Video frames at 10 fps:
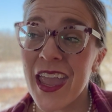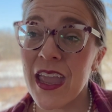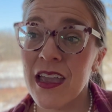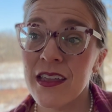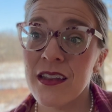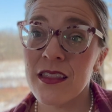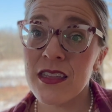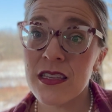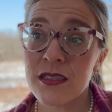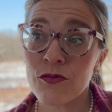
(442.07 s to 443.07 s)
And
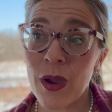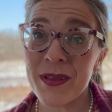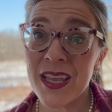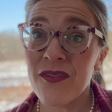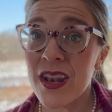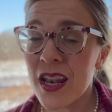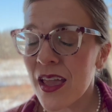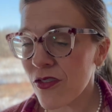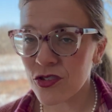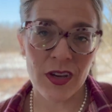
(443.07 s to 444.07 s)
these rabbits have
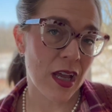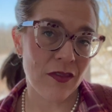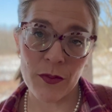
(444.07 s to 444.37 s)
never drank out